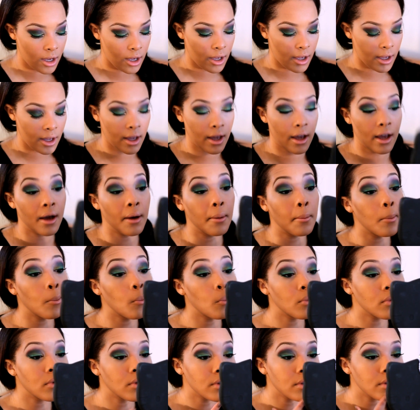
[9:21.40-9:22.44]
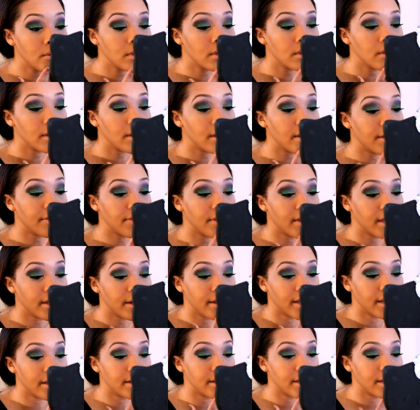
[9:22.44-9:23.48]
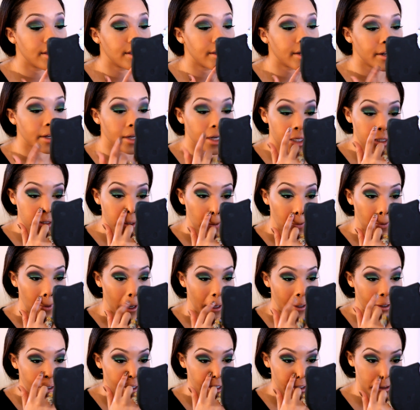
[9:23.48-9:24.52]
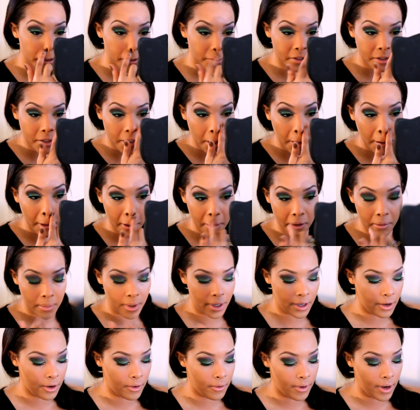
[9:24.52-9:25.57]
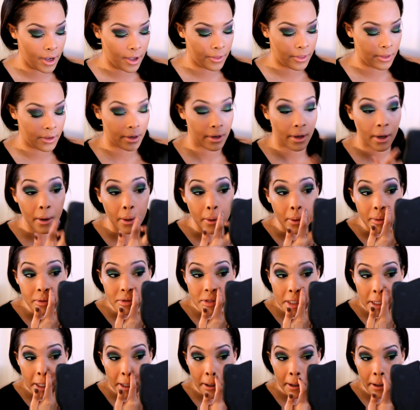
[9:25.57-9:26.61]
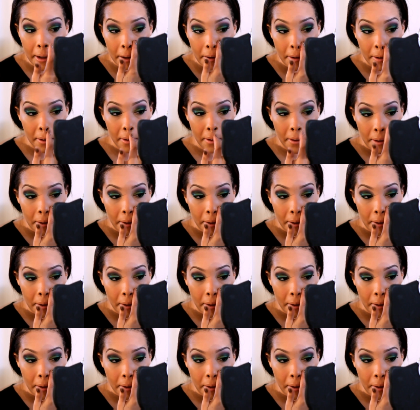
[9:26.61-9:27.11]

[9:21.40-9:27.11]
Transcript: And then any areas of redness, usually a little bit around the nose here.